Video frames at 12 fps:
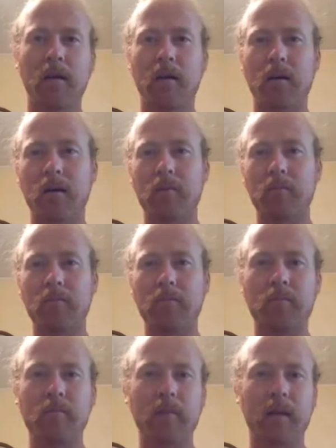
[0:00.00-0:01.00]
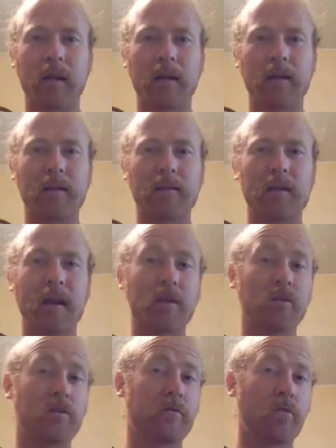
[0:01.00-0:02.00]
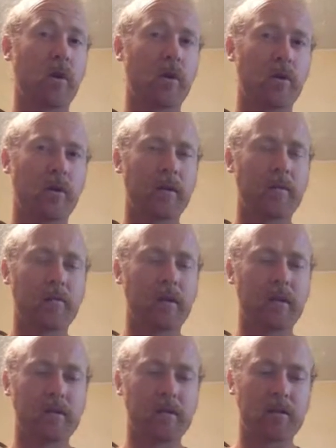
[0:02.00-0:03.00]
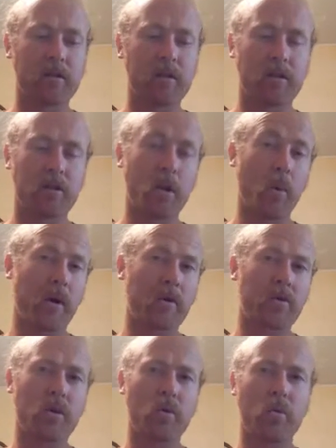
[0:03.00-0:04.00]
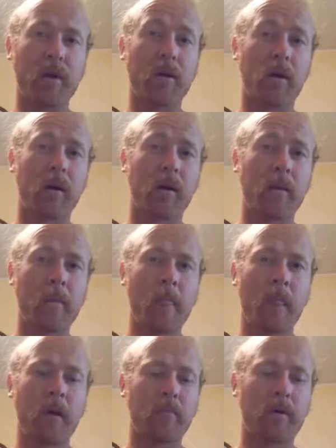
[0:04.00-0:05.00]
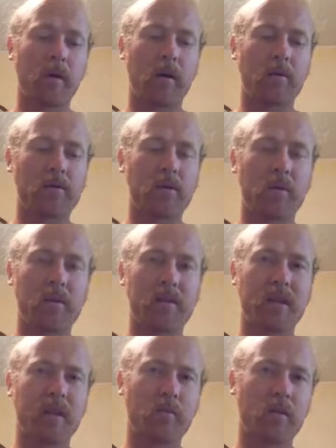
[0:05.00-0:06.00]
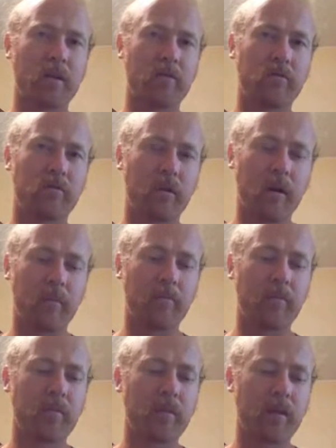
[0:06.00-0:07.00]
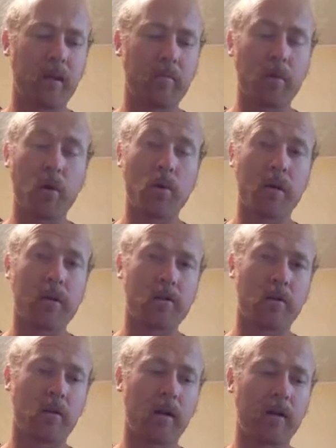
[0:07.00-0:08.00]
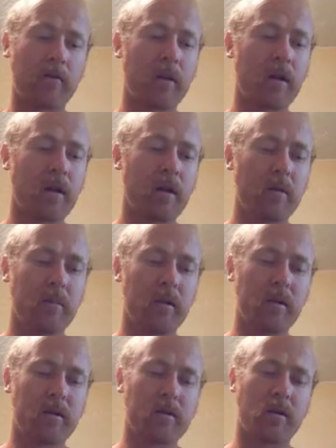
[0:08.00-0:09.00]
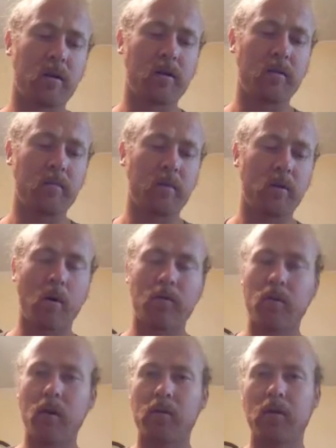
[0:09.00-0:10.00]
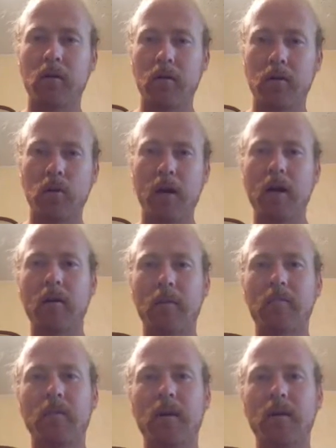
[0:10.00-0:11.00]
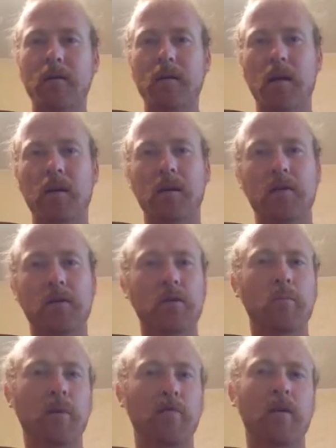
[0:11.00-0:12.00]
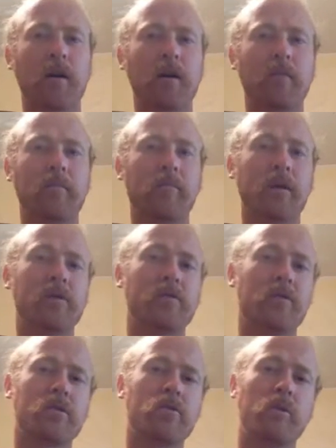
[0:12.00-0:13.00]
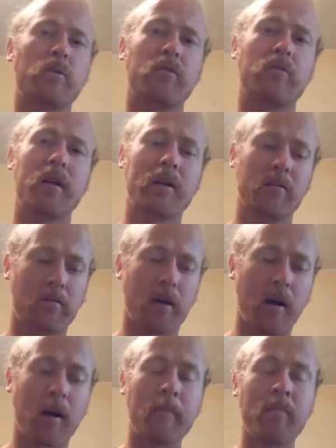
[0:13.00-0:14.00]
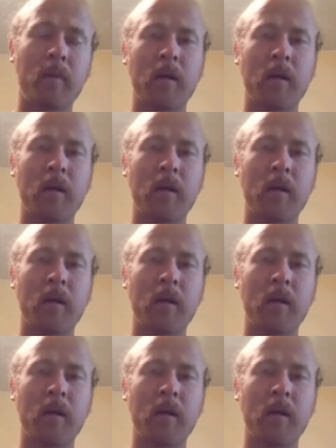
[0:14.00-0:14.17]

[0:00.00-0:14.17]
um, that it's actually for our good because it's, it's showing us who we are, but also it's getting rid of um, the impurities in our life because uh, you know our Father Creator is a consuming fire, but He's also a refining fire.